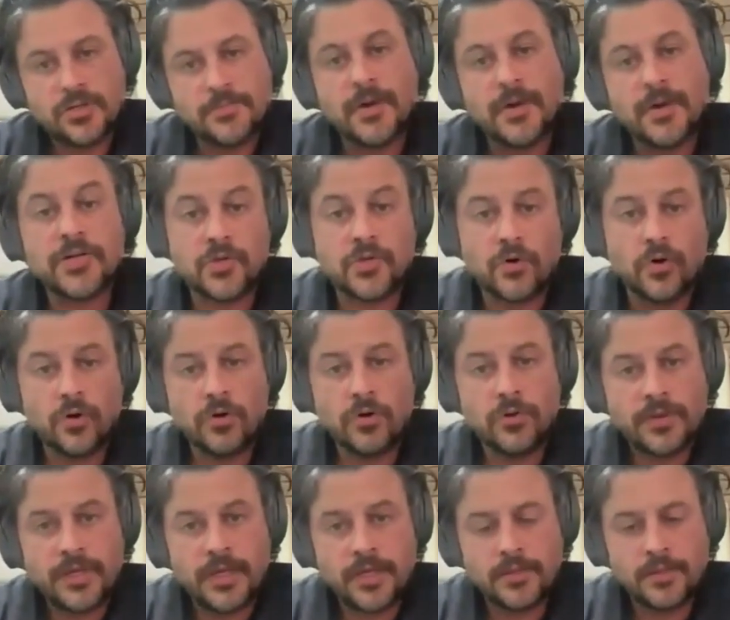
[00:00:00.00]
to make
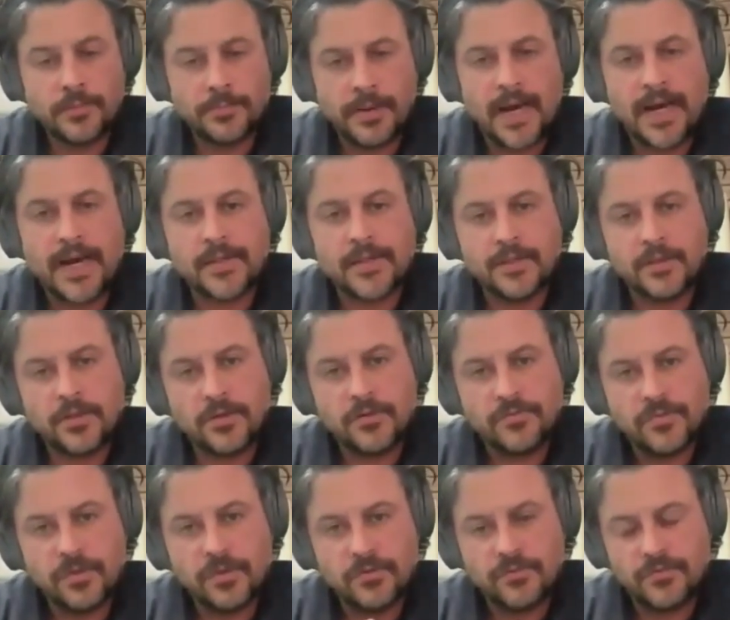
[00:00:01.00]
sure that the part
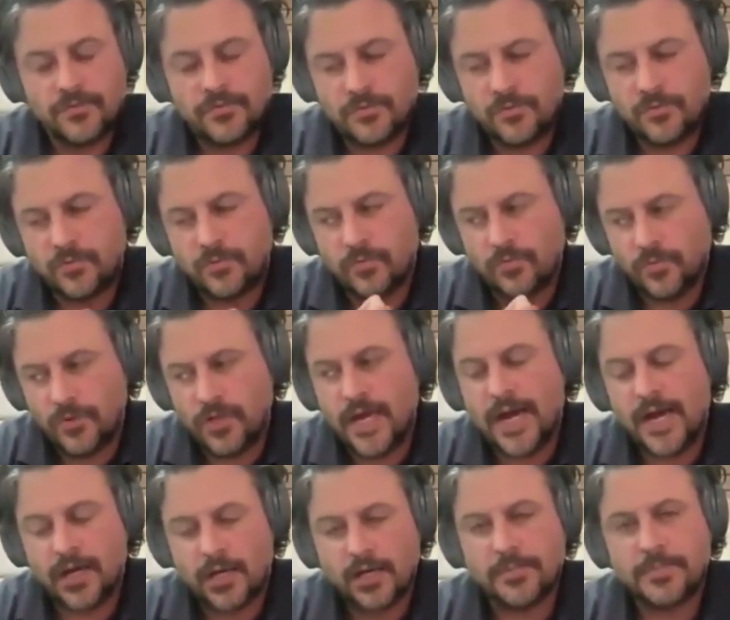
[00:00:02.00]
that
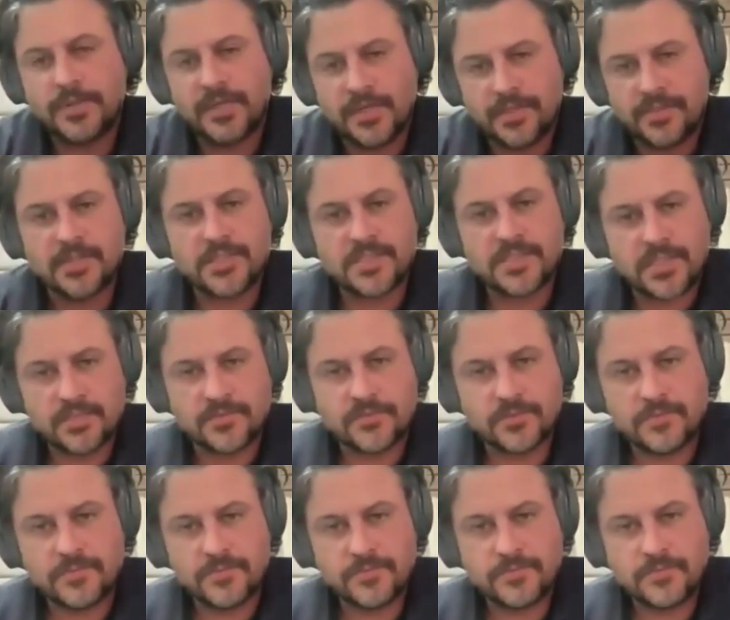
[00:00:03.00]
we are going to be
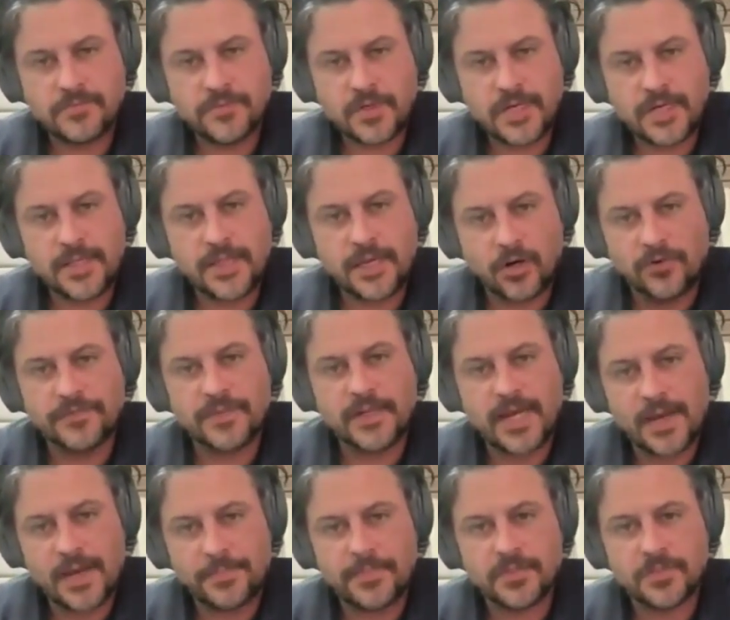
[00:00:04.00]
successful. And that
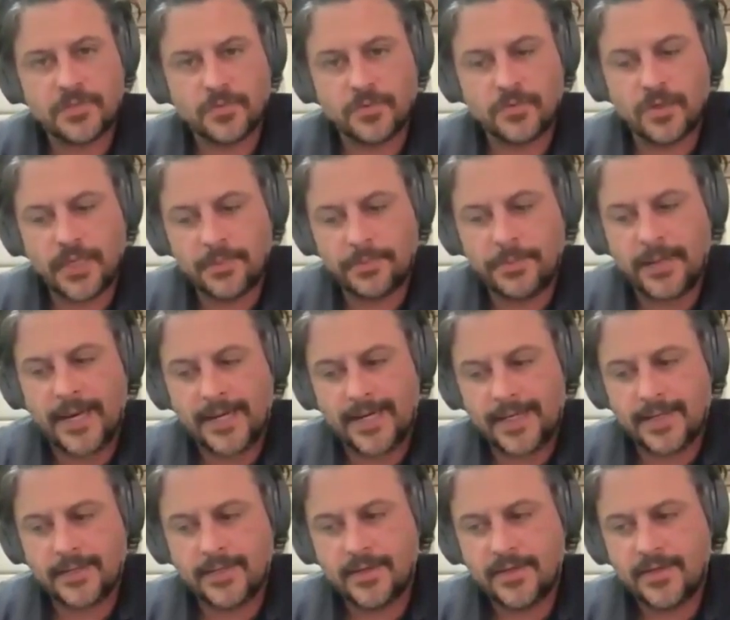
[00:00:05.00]
often happens. We'll get a
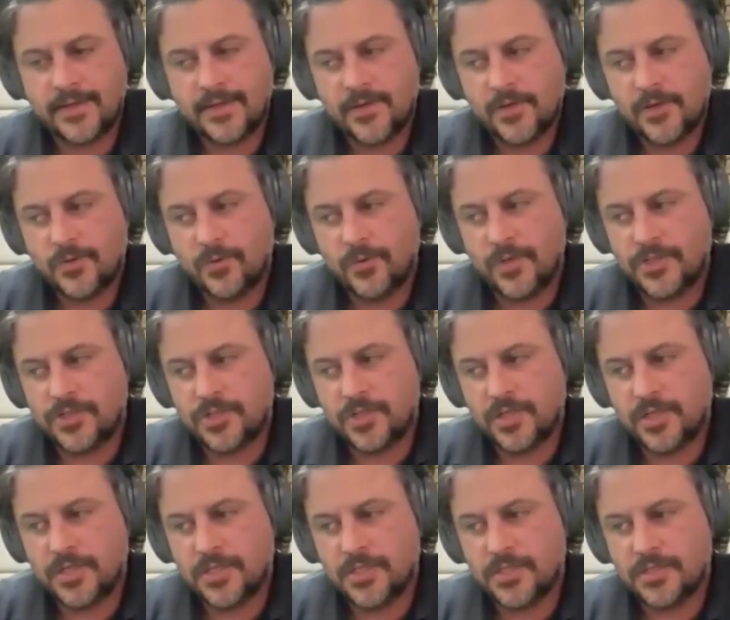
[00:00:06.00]
part
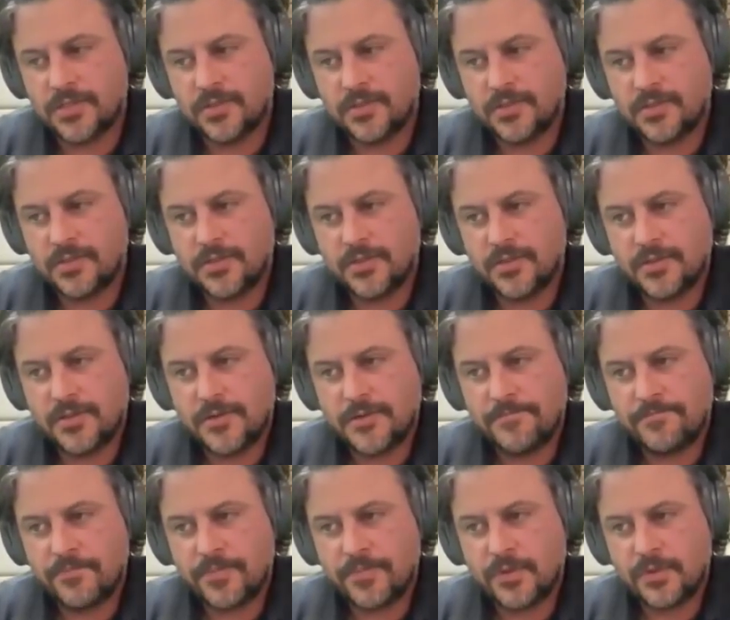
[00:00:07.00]
which is
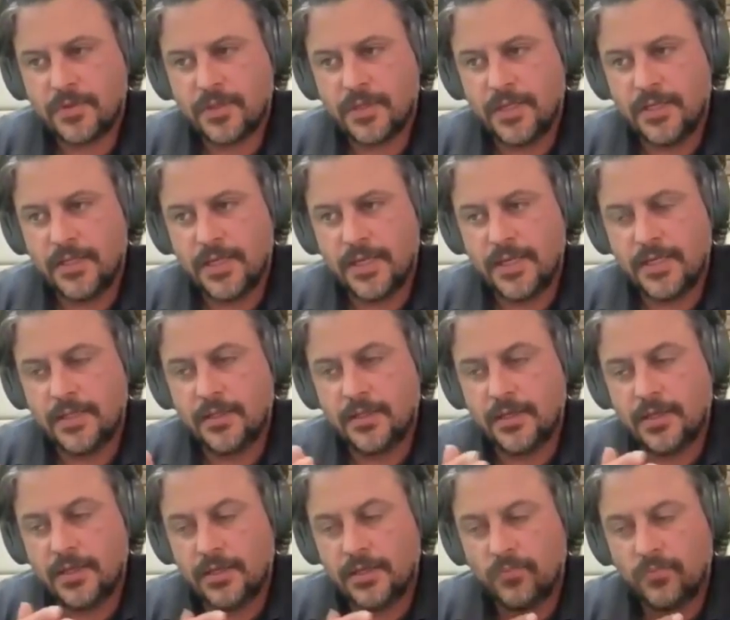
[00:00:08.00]

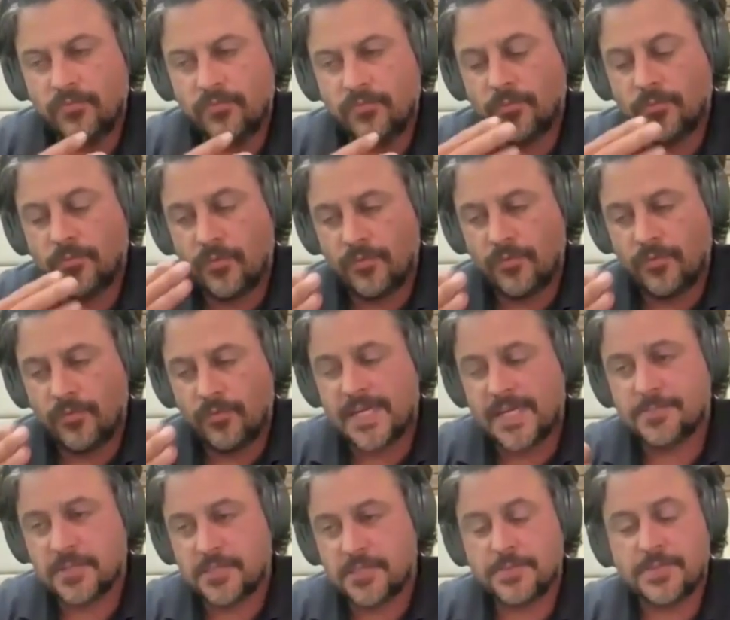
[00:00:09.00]
from the
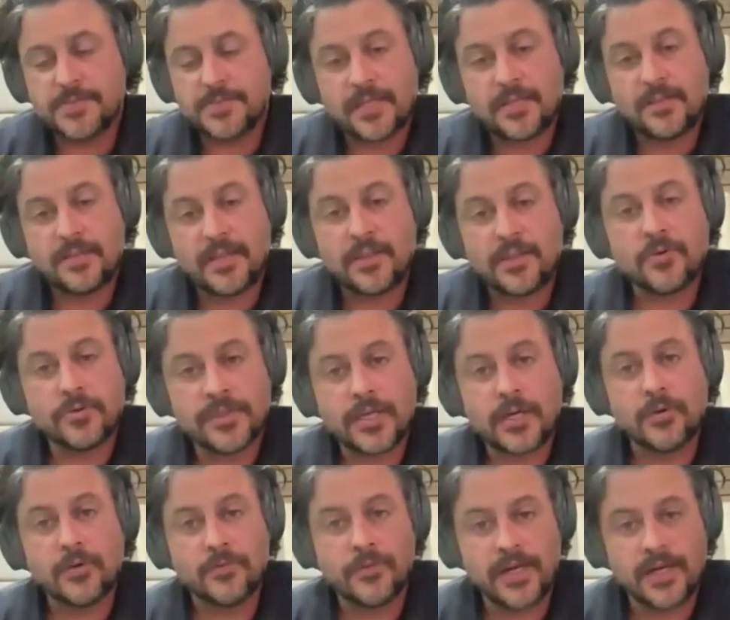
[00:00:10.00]
customer's perspective, they thought
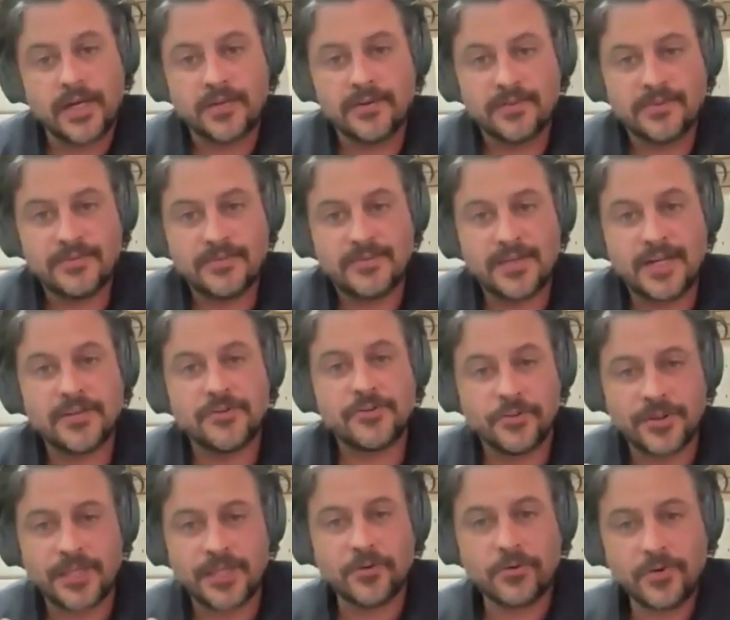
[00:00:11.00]
they were ready. They
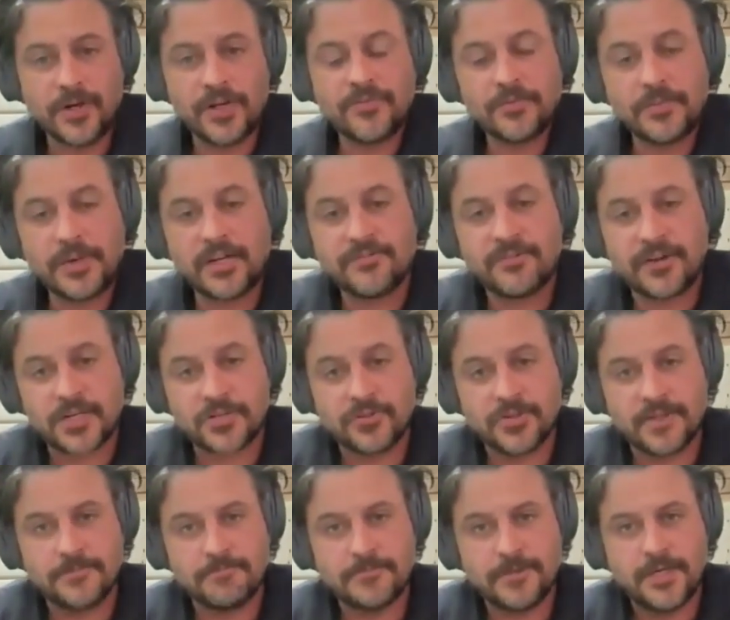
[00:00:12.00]
thought they were ready for
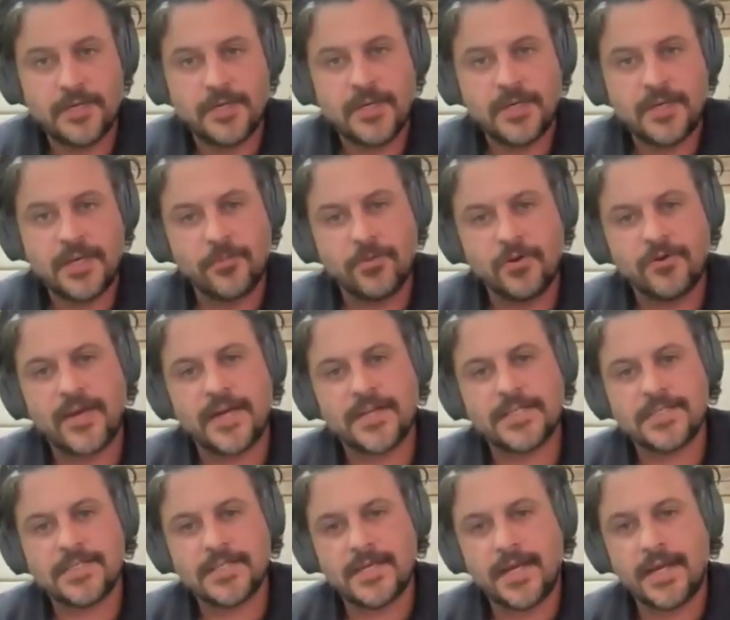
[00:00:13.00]
manufacturing, and we've
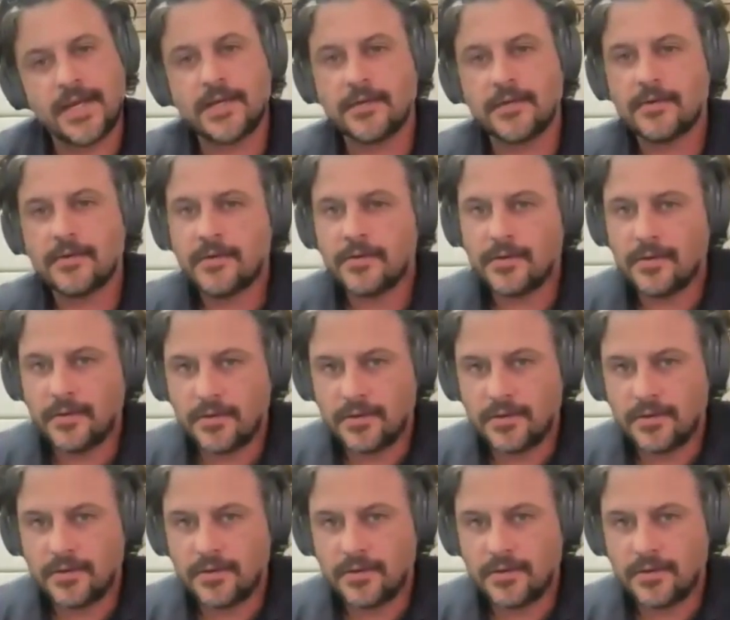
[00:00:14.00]
had to say,